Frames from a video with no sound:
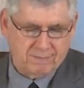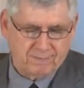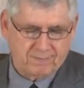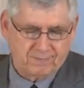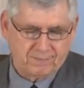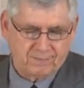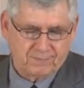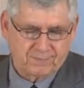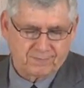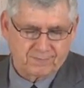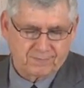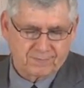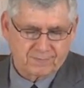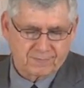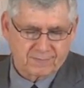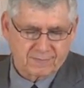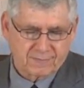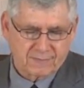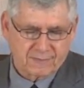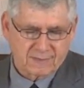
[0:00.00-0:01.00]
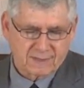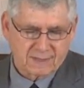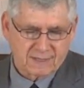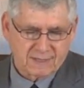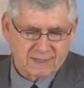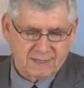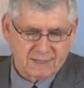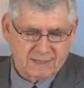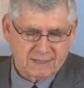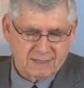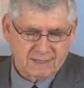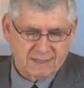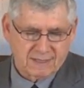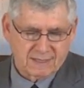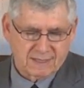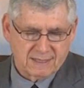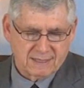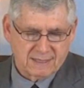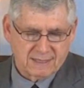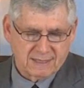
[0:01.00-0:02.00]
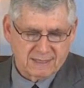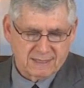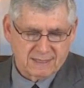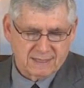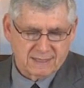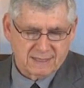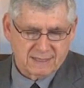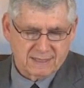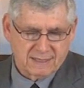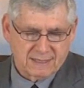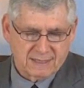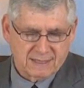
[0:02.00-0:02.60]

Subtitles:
[no speech]